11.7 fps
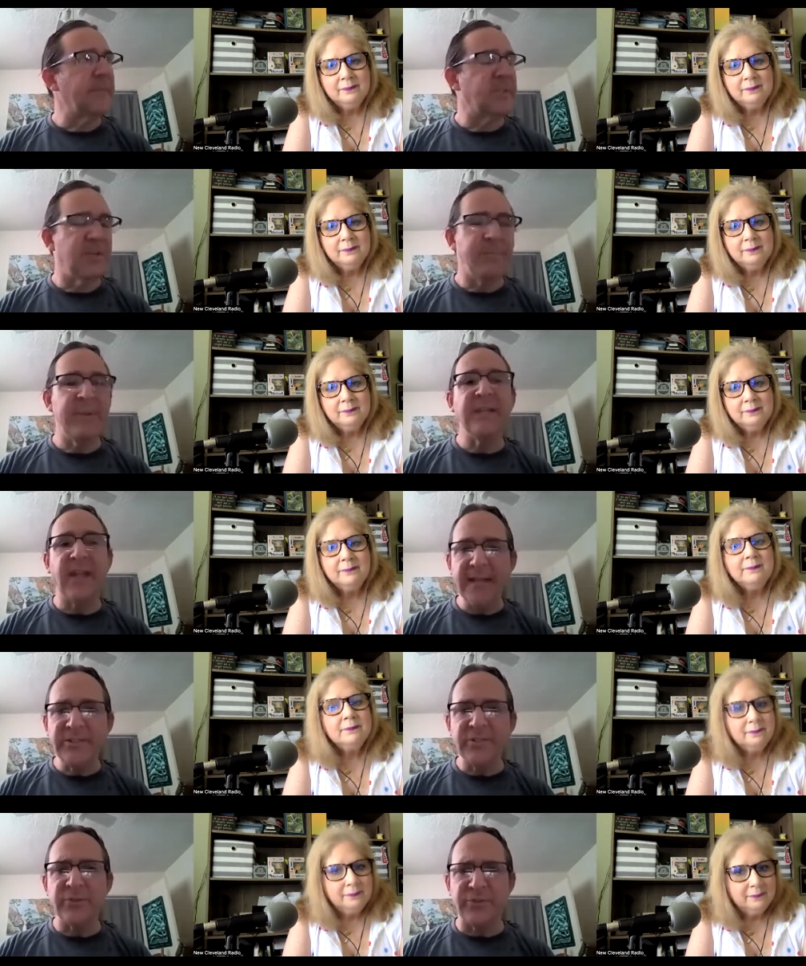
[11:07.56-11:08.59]
Speaker 1: to be
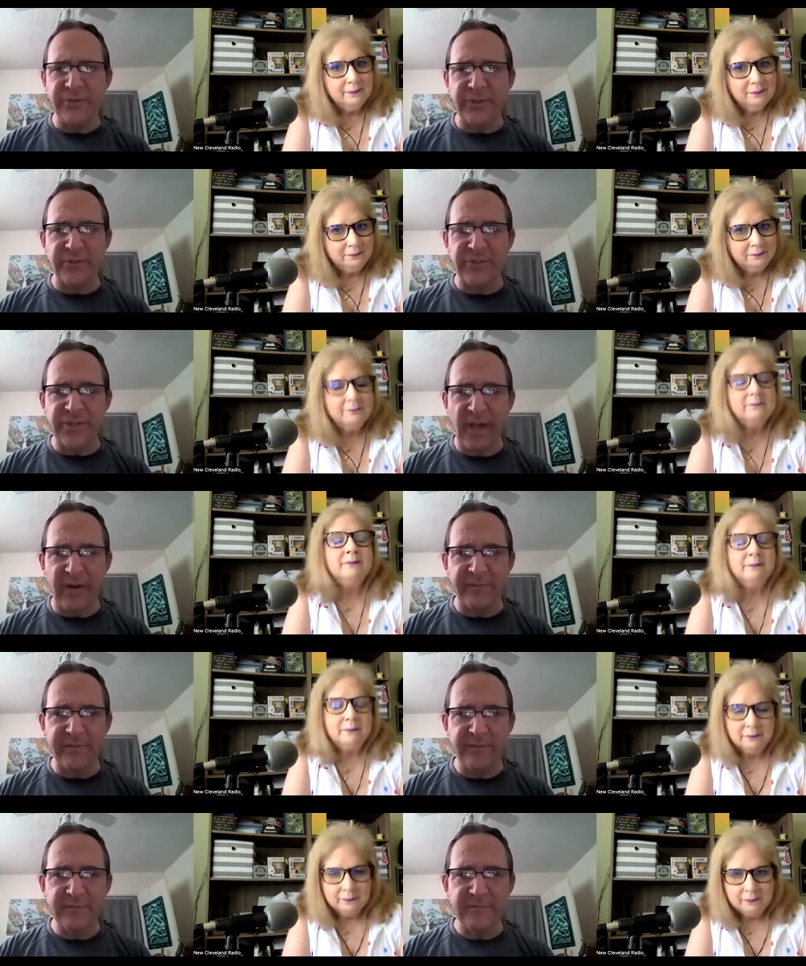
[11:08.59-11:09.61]
nicer to
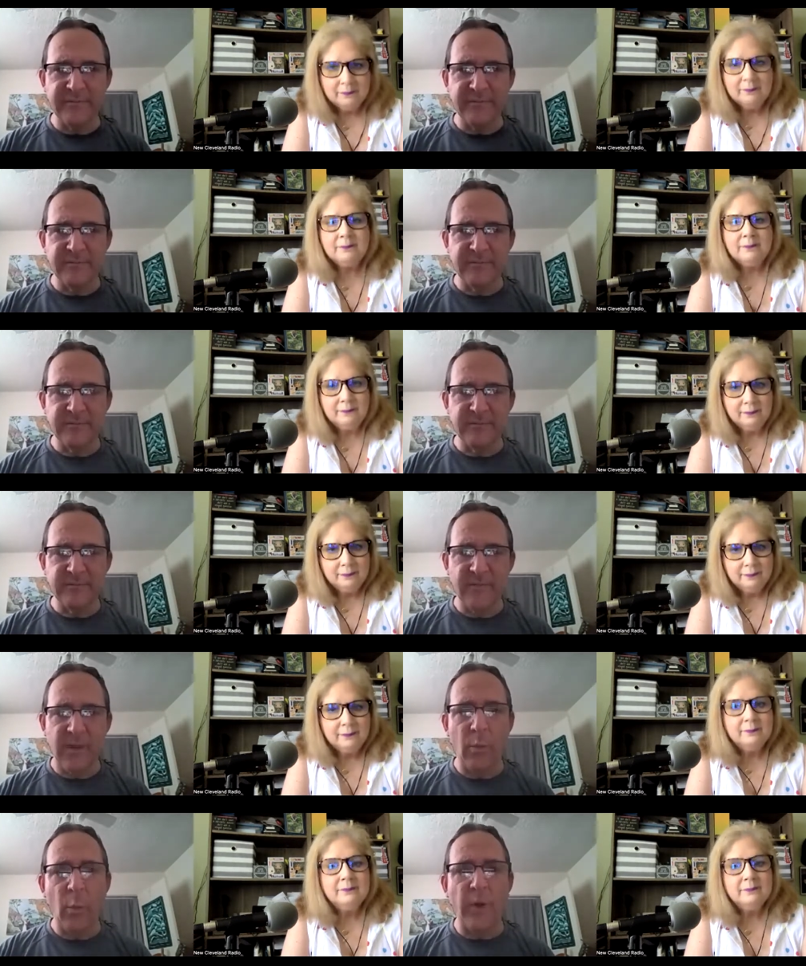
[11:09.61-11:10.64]
yourself.
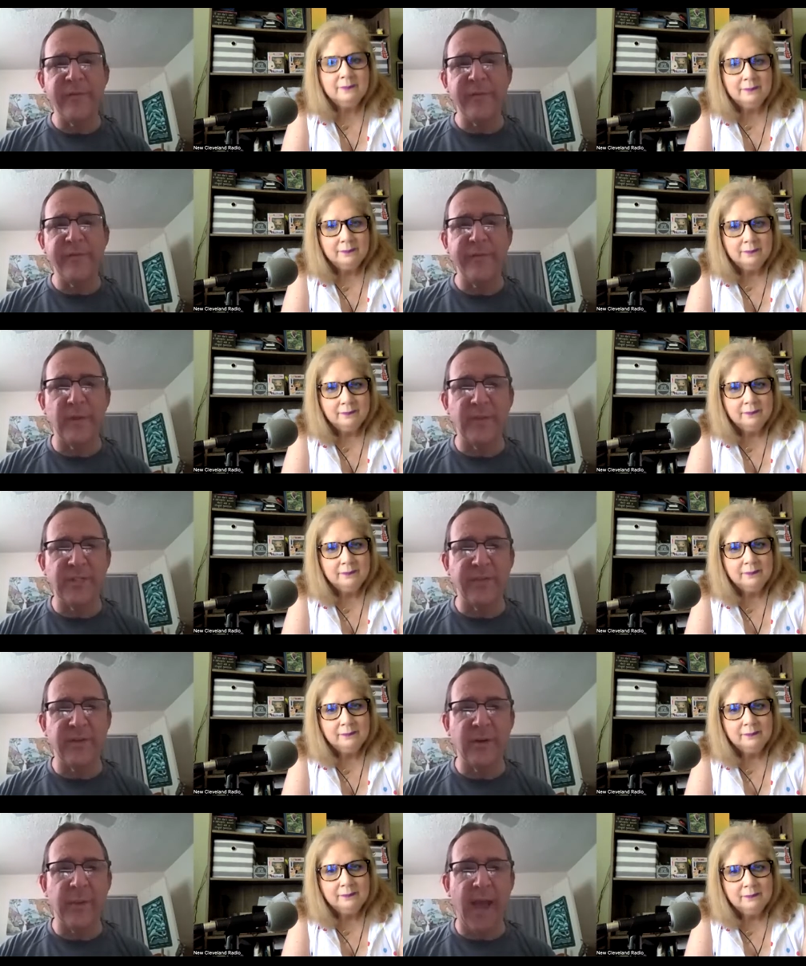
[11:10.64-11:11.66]
One of the fears I
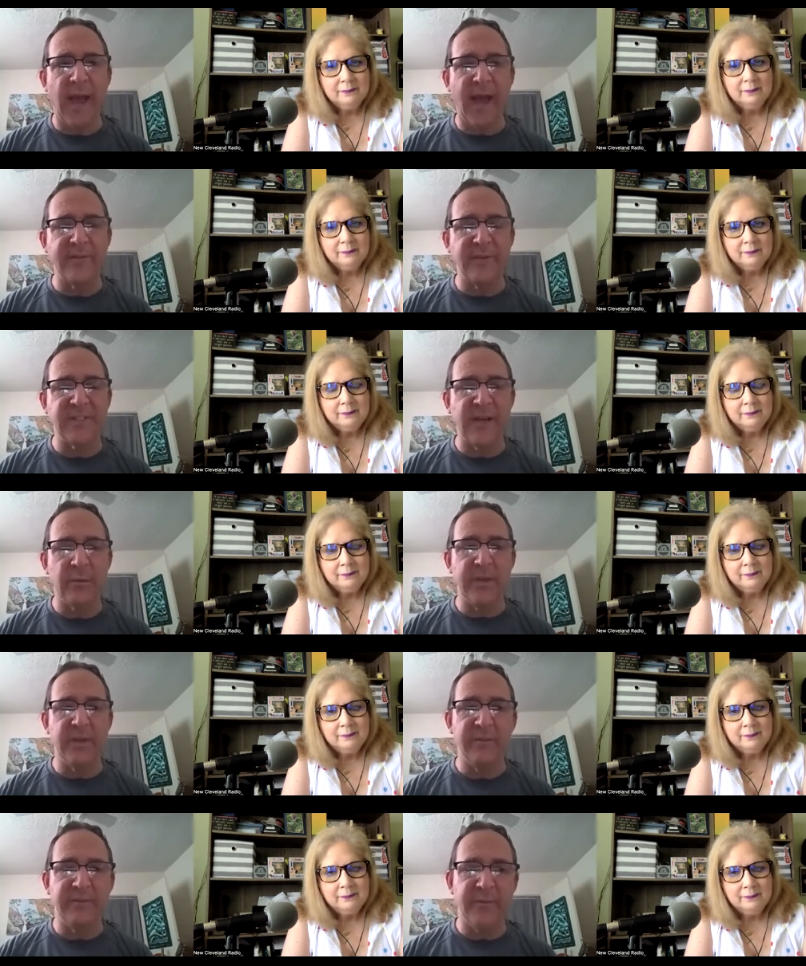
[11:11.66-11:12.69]
think we have is that we,
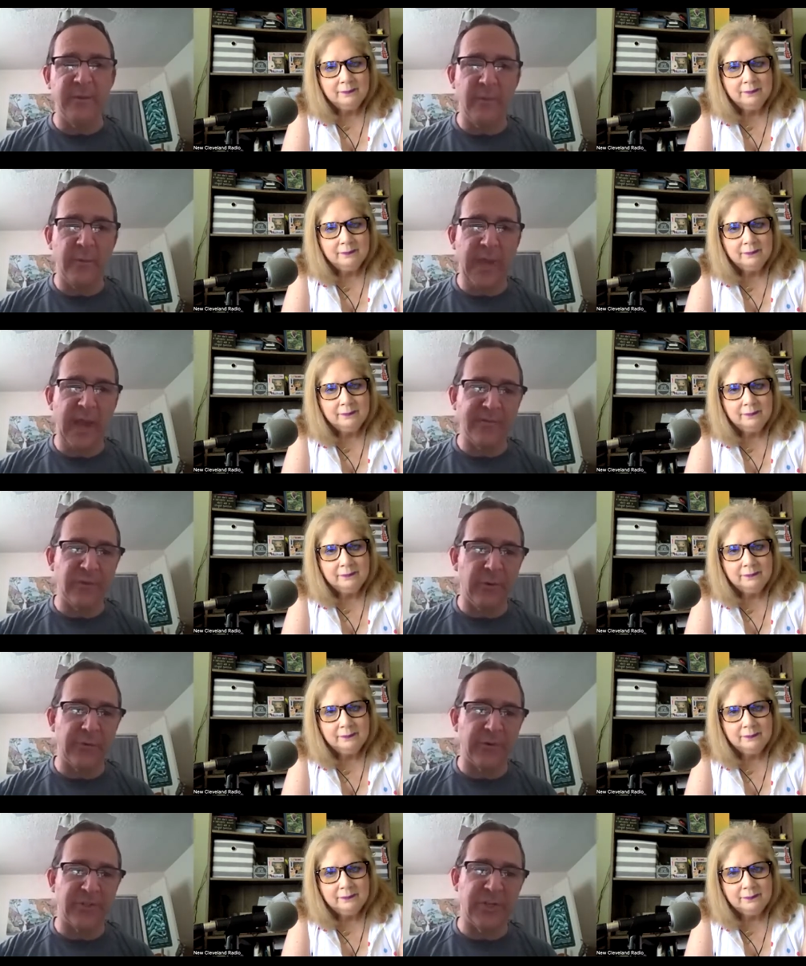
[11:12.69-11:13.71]
we feel that we have to hold
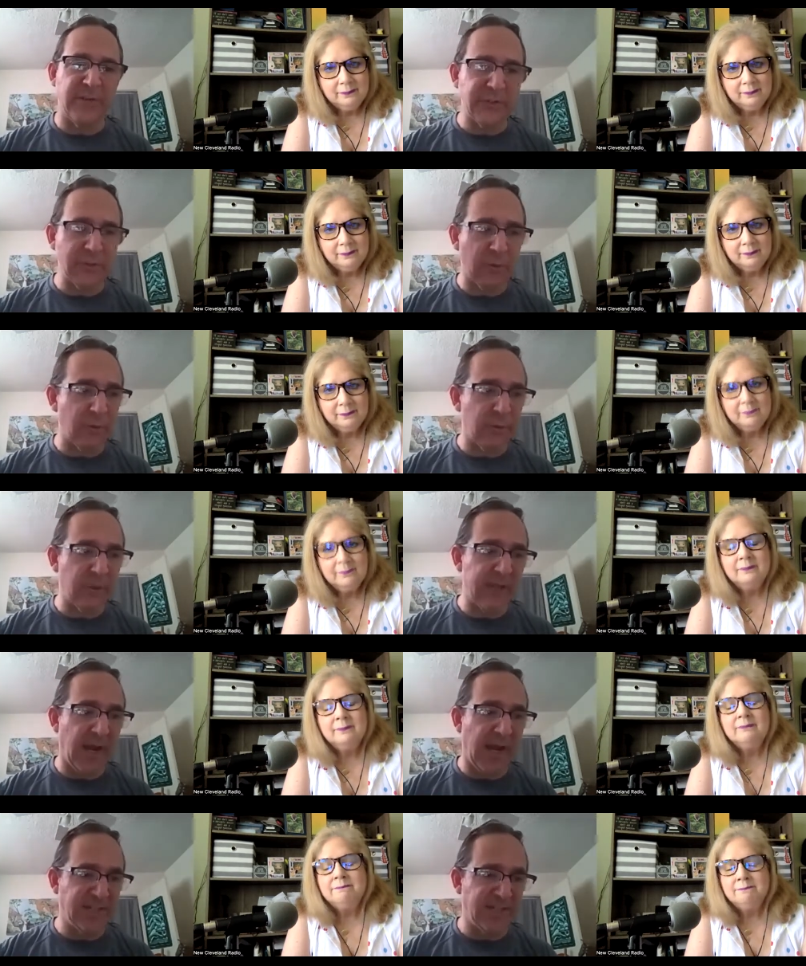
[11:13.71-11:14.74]
ourselves to a really
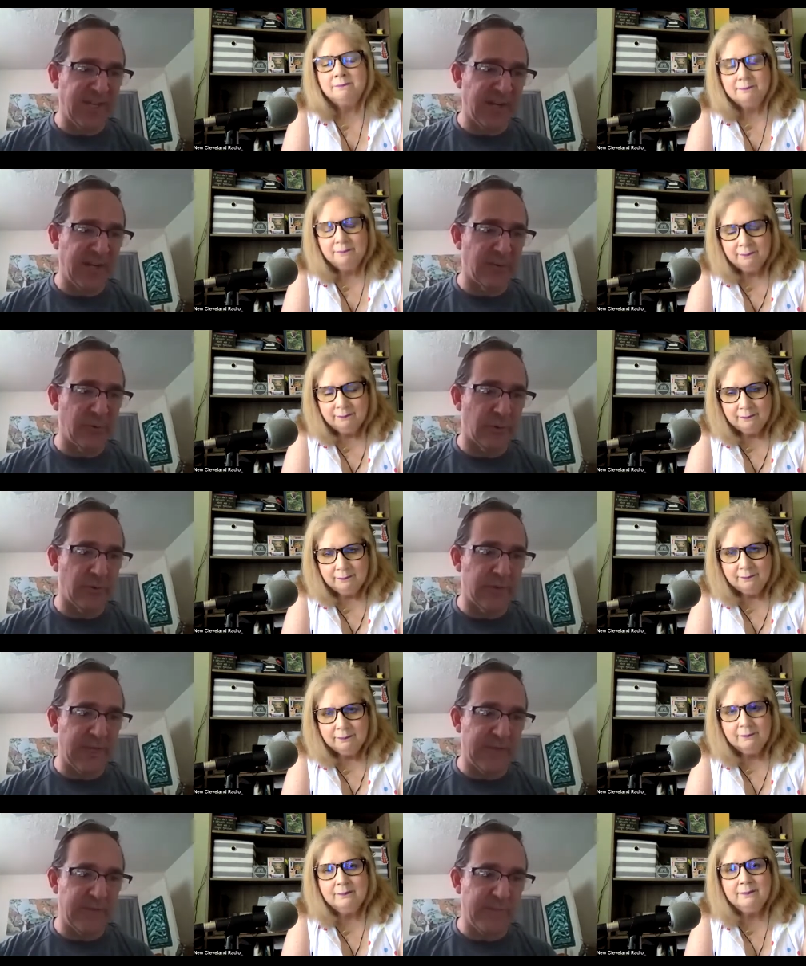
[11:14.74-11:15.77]
high standard in order to get the